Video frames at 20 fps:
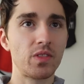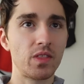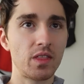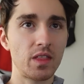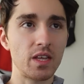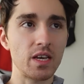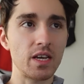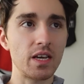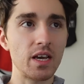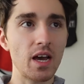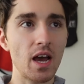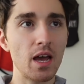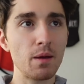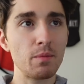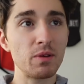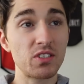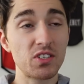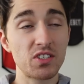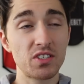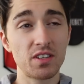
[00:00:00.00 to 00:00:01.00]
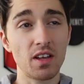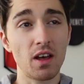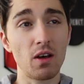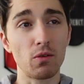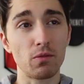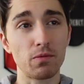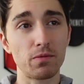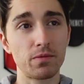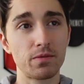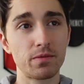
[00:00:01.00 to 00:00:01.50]
the game
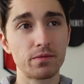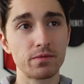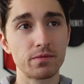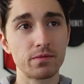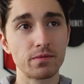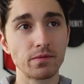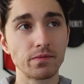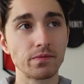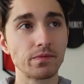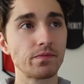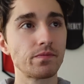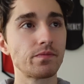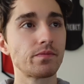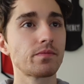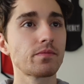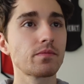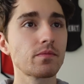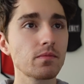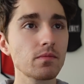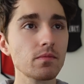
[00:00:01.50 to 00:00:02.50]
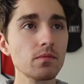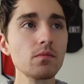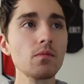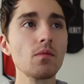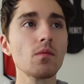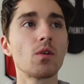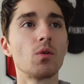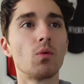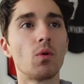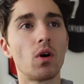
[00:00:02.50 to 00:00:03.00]
itself
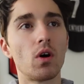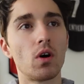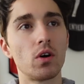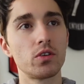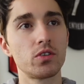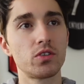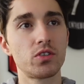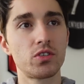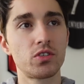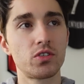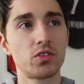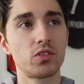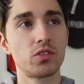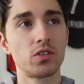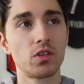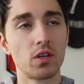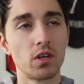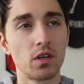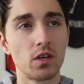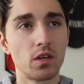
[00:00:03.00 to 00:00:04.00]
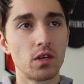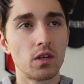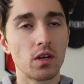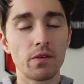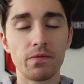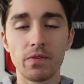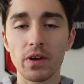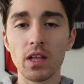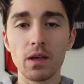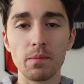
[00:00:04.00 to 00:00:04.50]
was
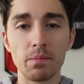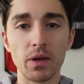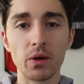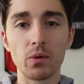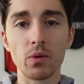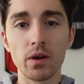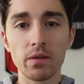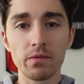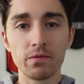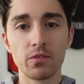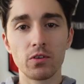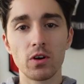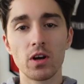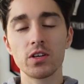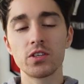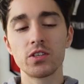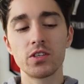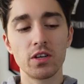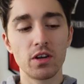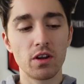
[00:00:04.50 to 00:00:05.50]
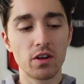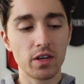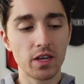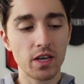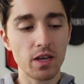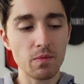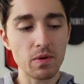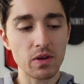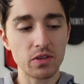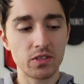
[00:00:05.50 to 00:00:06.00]
a fairly big one for us, to
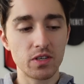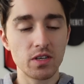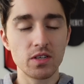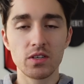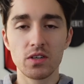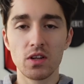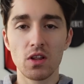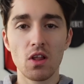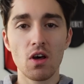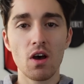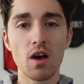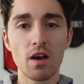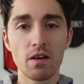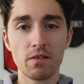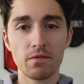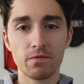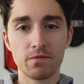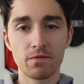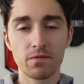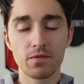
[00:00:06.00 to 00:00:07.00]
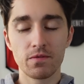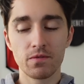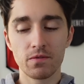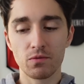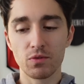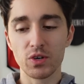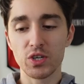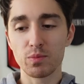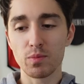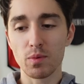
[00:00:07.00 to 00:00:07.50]
keep our season alive.
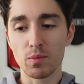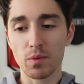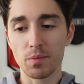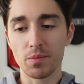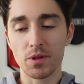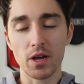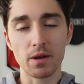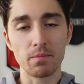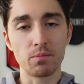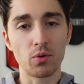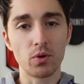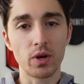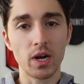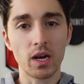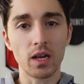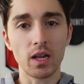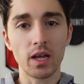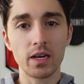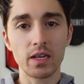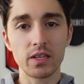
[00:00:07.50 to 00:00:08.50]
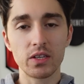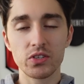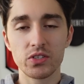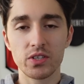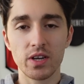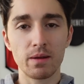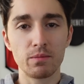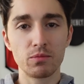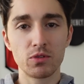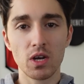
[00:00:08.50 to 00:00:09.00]
Richmond were playing Port Adelaide at the
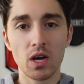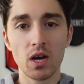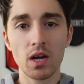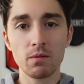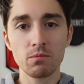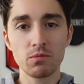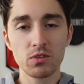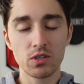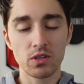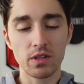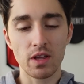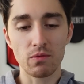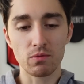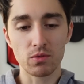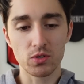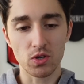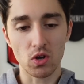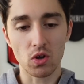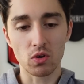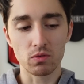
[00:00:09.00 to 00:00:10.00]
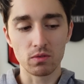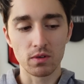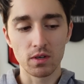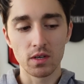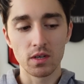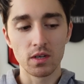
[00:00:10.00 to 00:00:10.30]
same time, so that result,